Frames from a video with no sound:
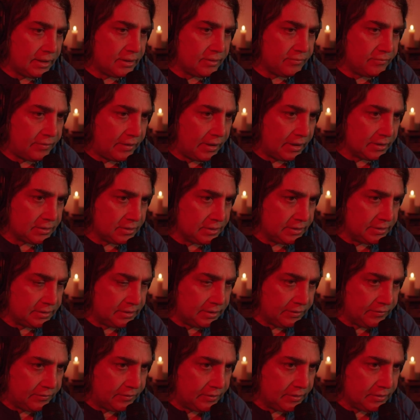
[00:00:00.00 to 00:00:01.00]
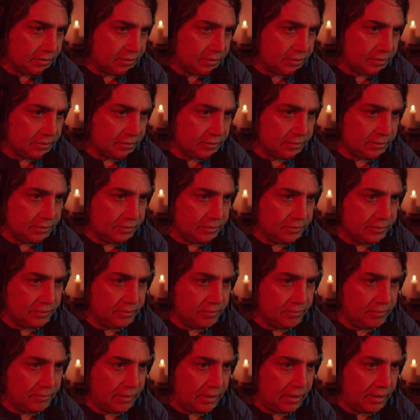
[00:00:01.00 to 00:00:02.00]
that vastly different
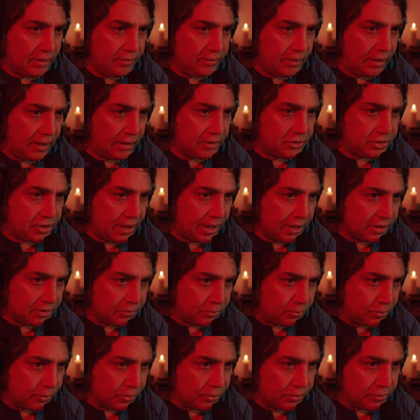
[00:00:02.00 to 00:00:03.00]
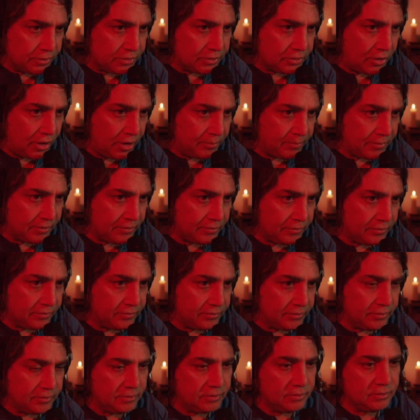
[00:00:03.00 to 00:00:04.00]
to a jazz roots type
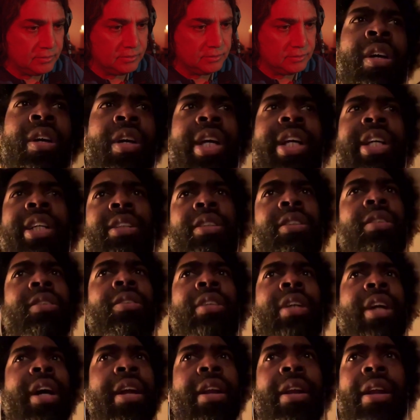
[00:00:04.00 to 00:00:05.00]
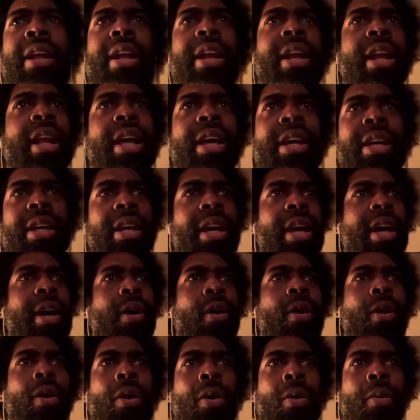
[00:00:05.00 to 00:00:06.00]
of? It's kind of like
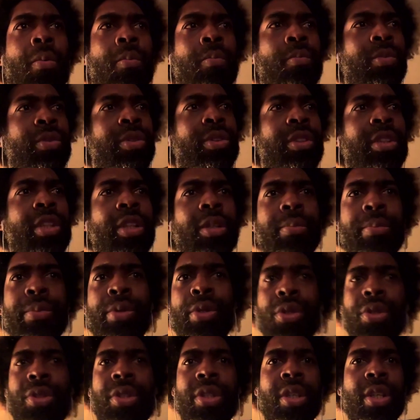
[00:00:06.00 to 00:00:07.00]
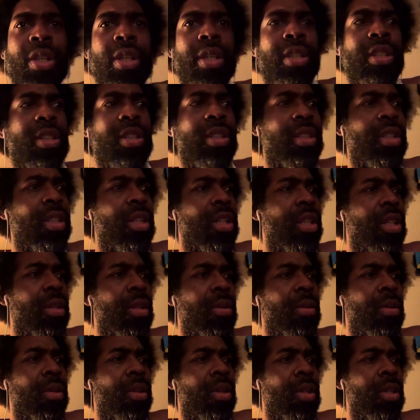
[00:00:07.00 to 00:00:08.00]
still music,
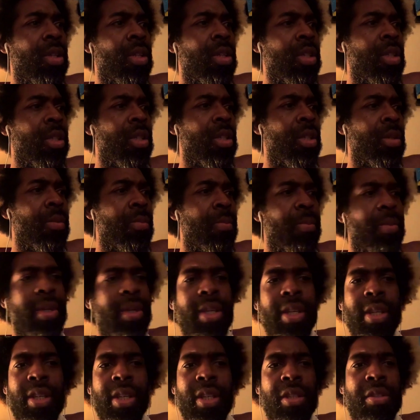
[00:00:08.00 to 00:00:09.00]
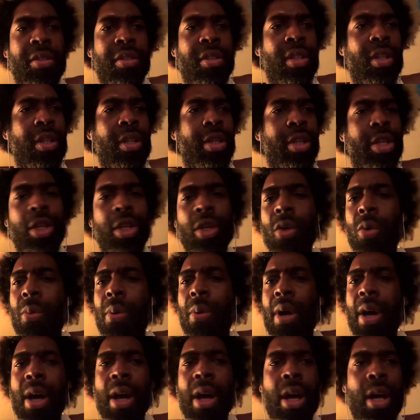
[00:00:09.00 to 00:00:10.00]
still me, still
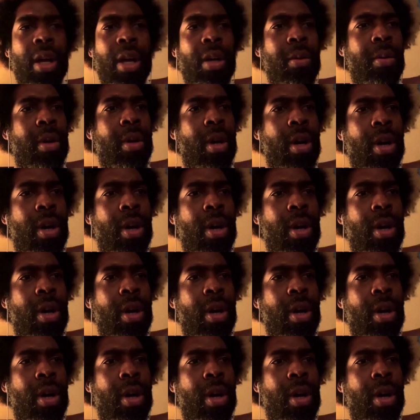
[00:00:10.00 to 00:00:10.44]
Cuba.